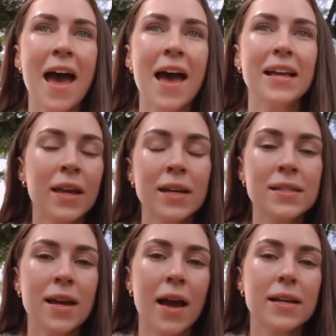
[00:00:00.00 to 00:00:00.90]
And the thing
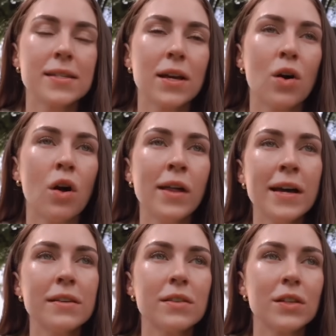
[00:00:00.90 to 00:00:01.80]
is, guys, like all
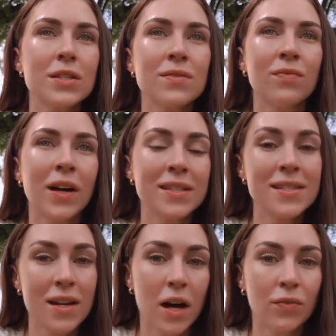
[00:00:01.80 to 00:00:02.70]
that fun
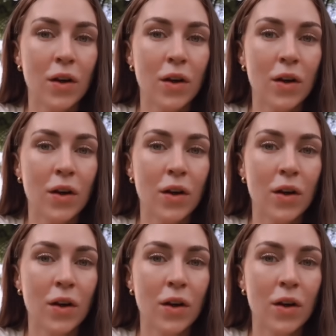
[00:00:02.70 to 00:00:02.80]
stuff,